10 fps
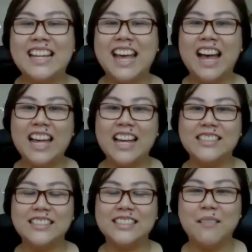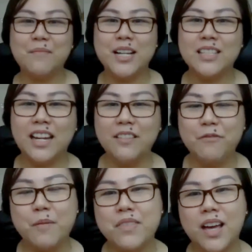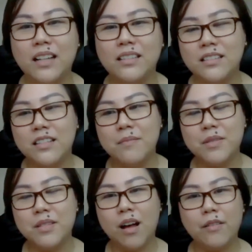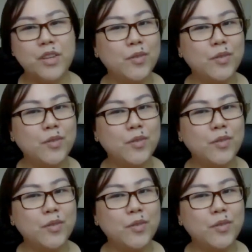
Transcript: Yeah, and aside from that, in terms of,